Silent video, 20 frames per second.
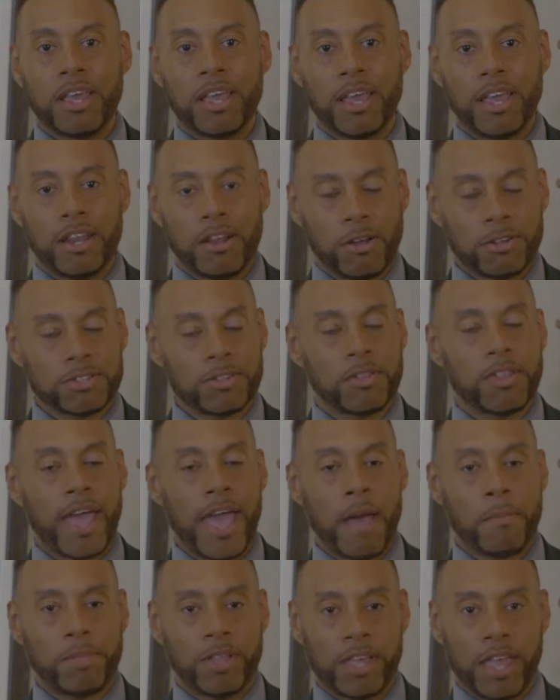and also the
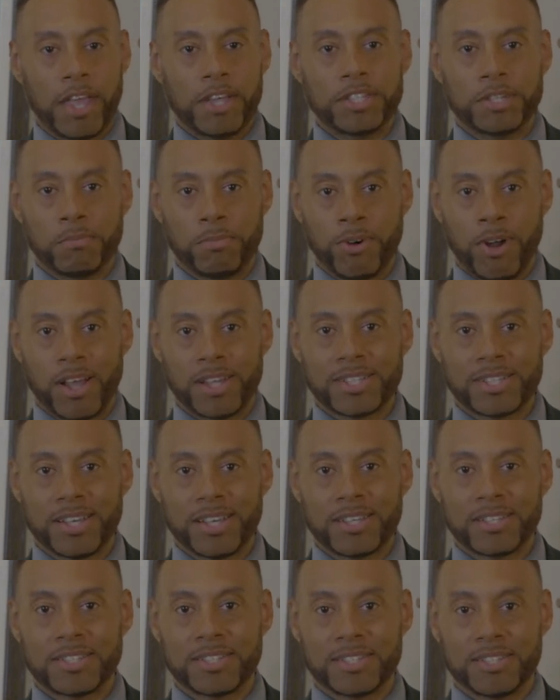application
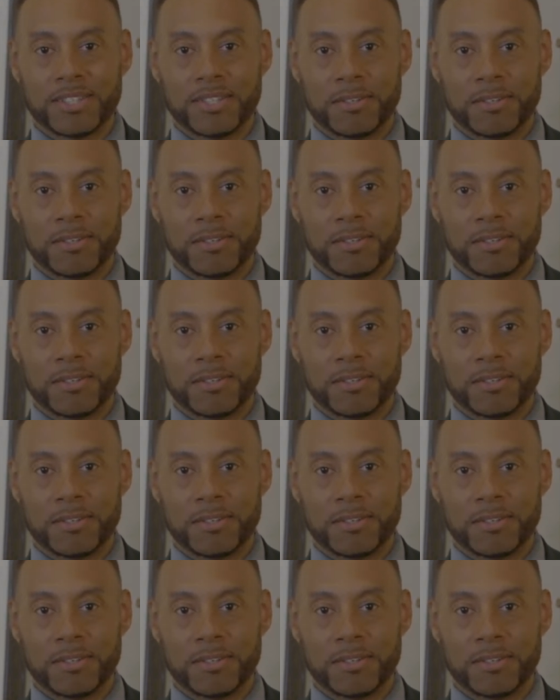process.